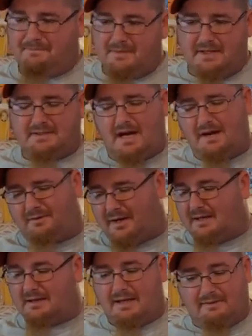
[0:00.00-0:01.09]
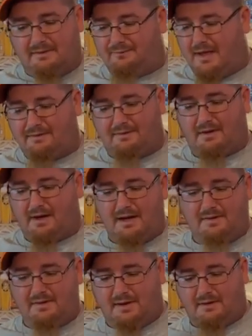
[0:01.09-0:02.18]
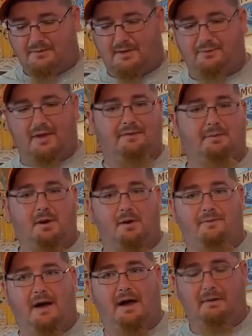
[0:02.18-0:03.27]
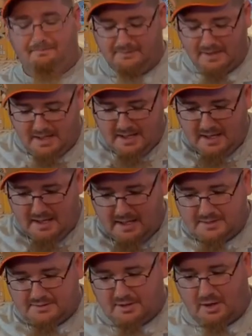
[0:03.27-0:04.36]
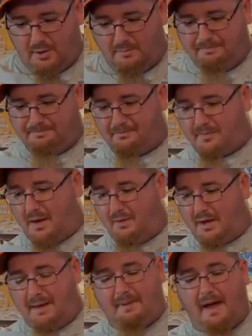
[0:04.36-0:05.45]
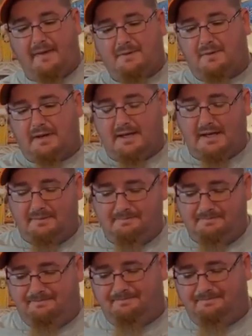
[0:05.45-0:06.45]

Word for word: It's got a great lemon flavor. They're hitting their, their flavor profile. So would I buy this one again?